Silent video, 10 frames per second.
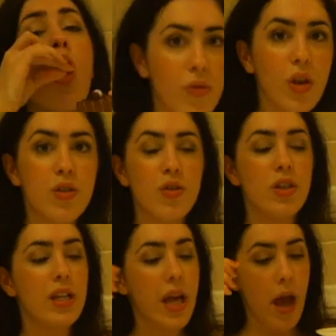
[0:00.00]
So
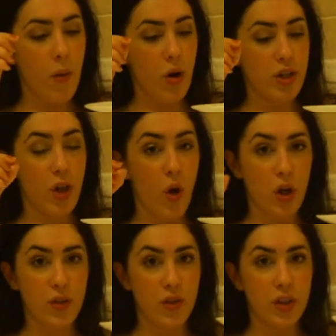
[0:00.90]
today I watched the
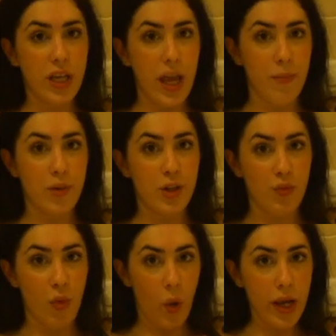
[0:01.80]
Oxford-Cambridge
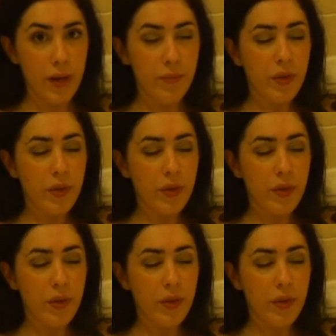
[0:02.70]
rowing.